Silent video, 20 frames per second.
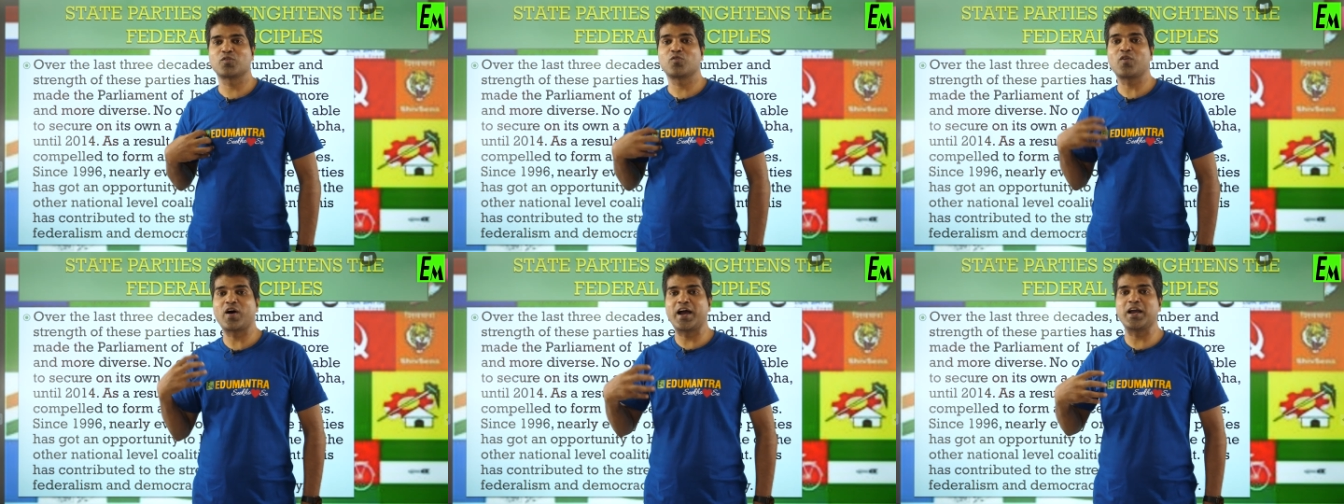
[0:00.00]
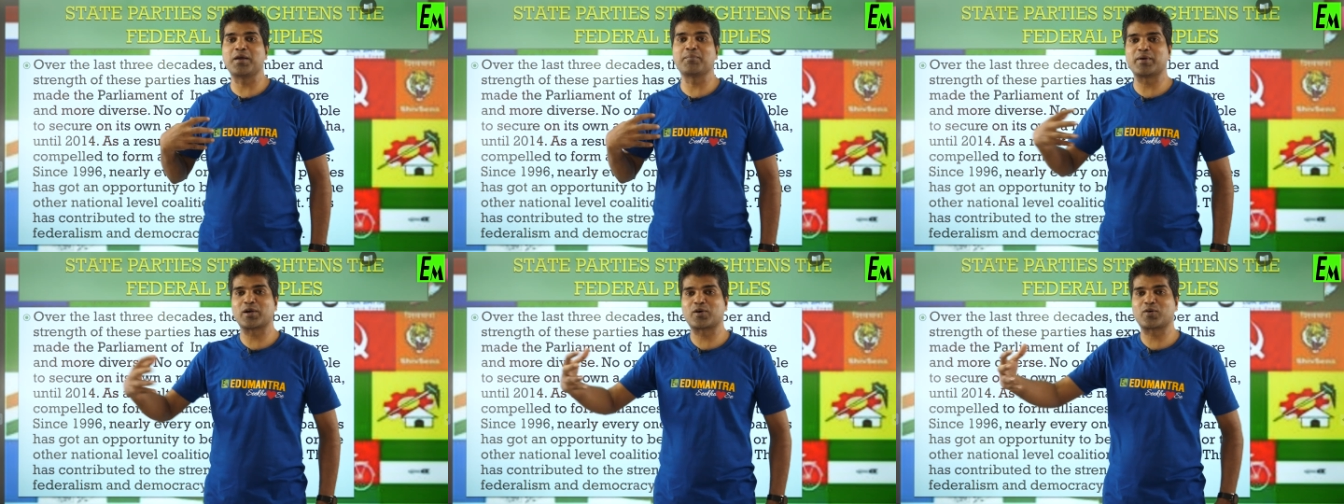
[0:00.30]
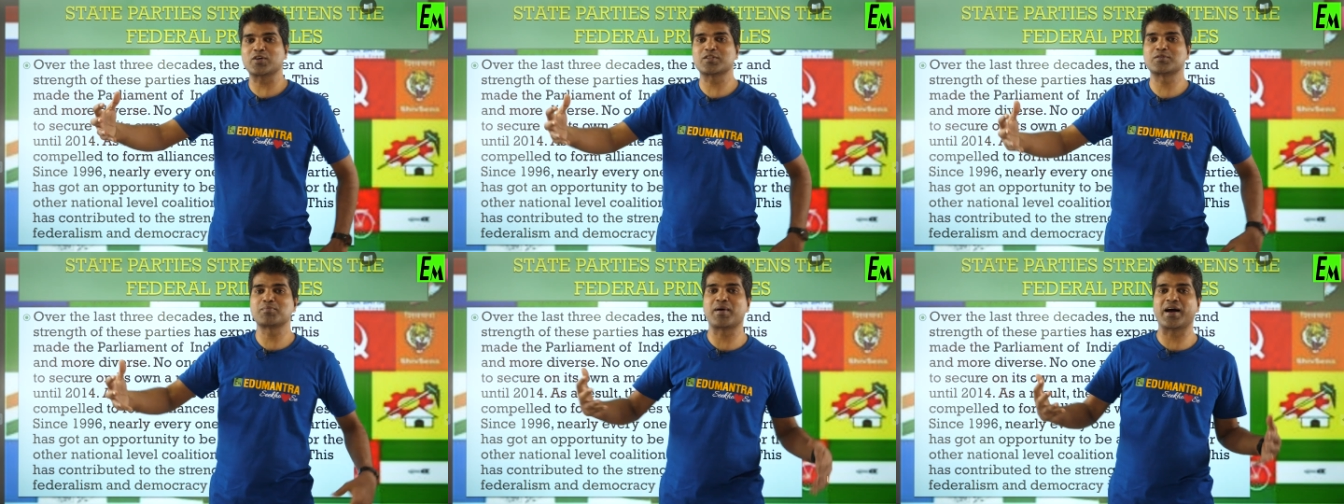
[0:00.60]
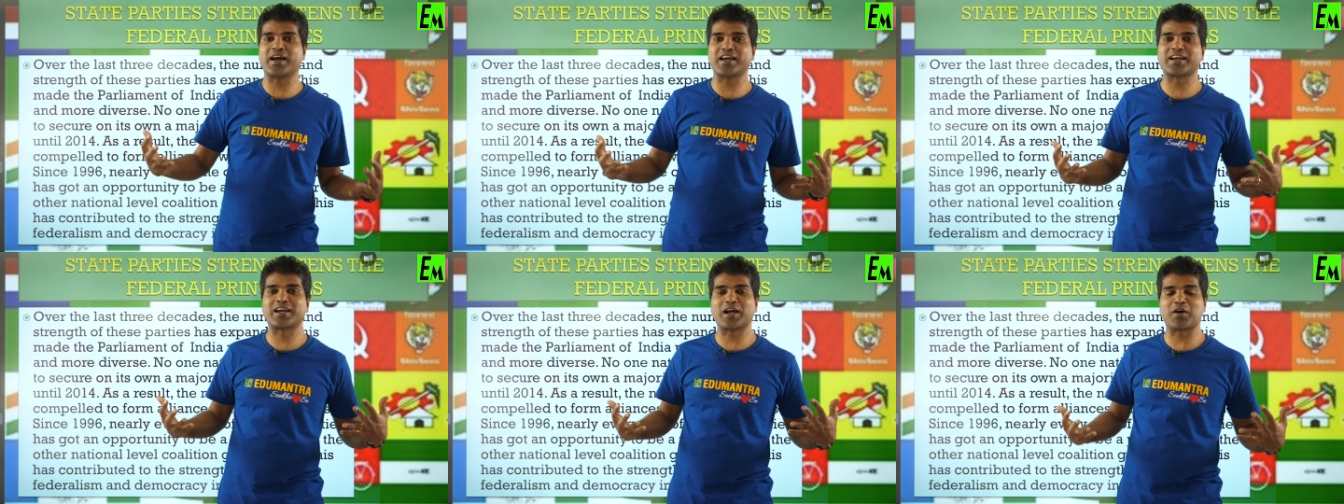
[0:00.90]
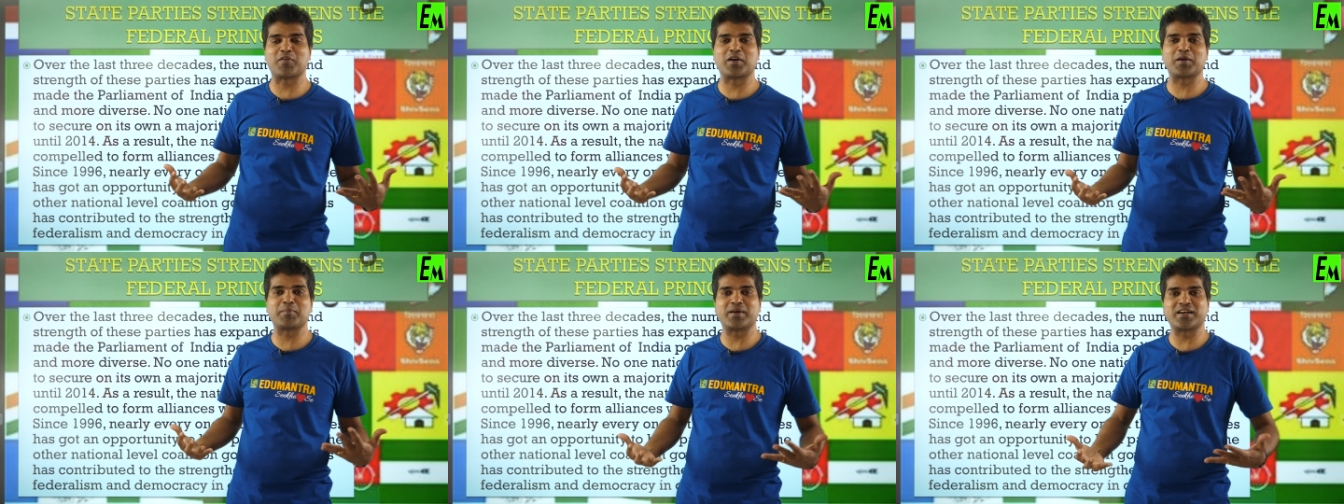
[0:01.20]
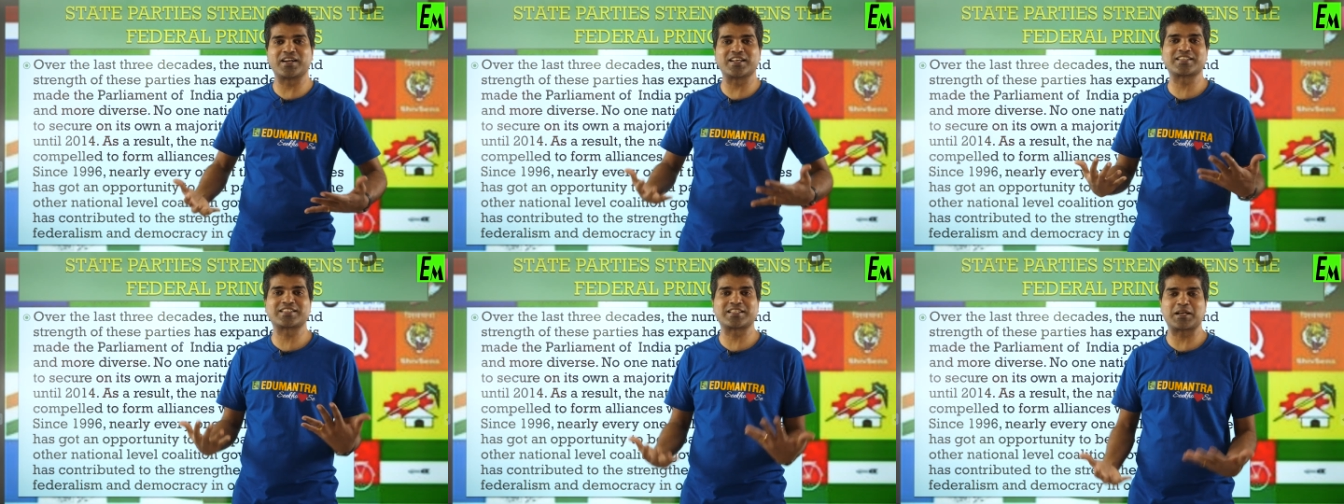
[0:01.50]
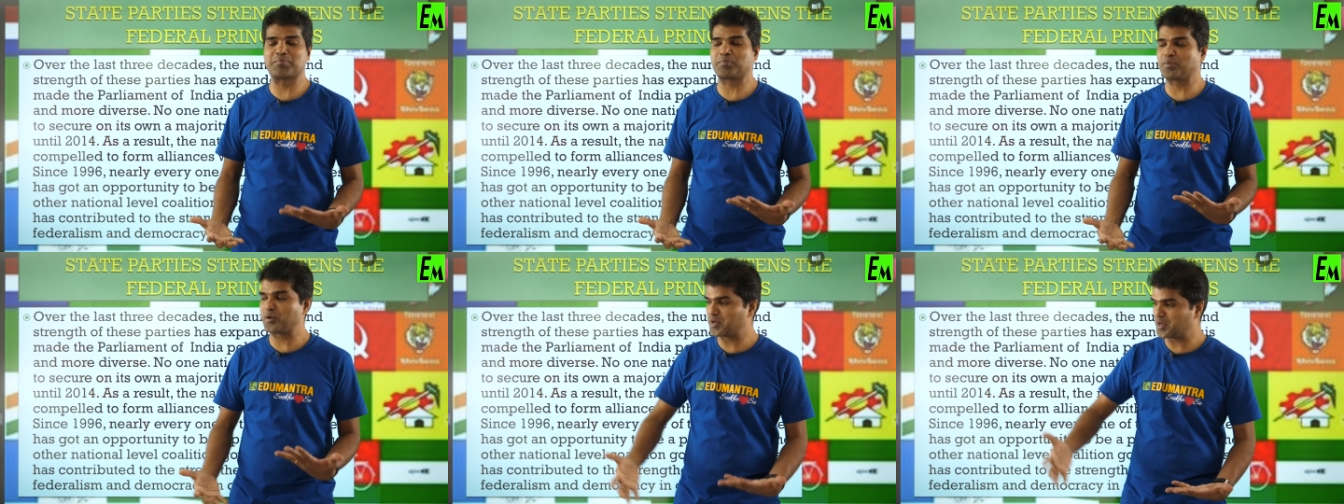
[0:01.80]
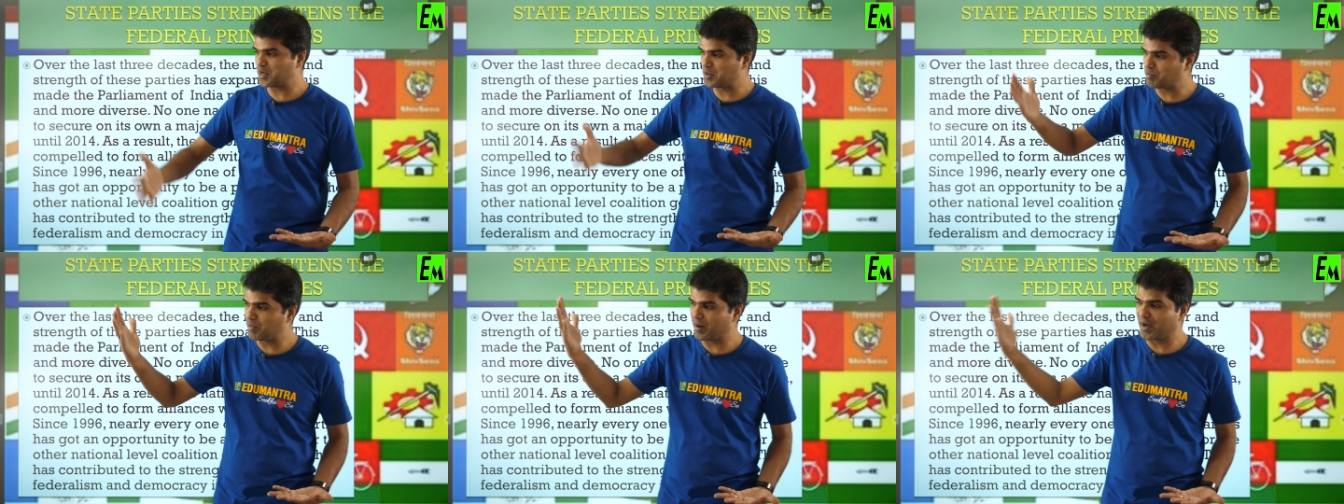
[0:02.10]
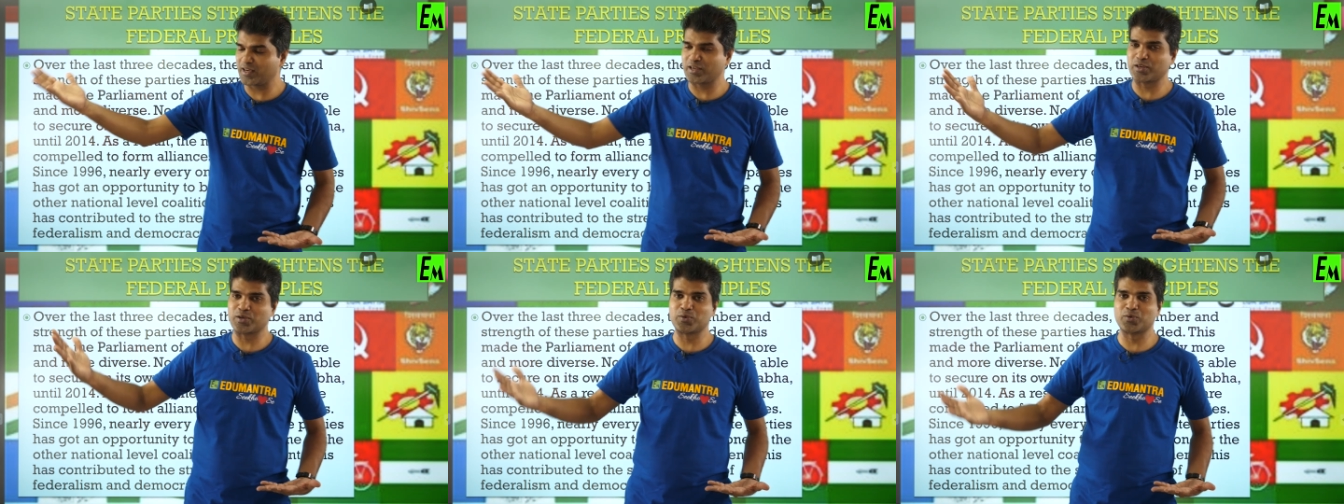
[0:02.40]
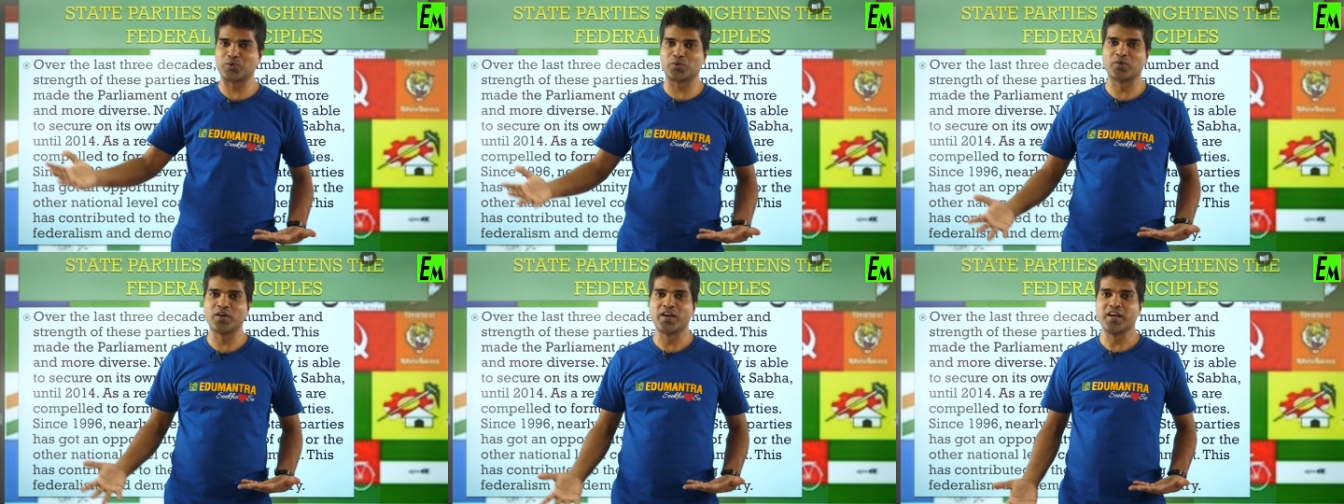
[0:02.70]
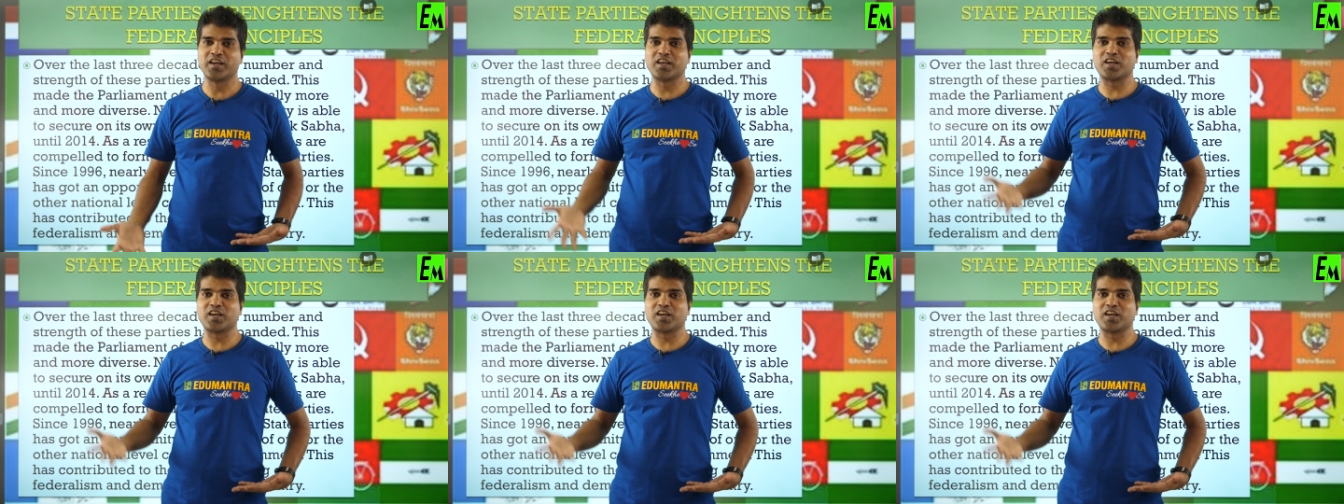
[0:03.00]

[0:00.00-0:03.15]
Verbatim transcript: Why? Because my government is supported by you.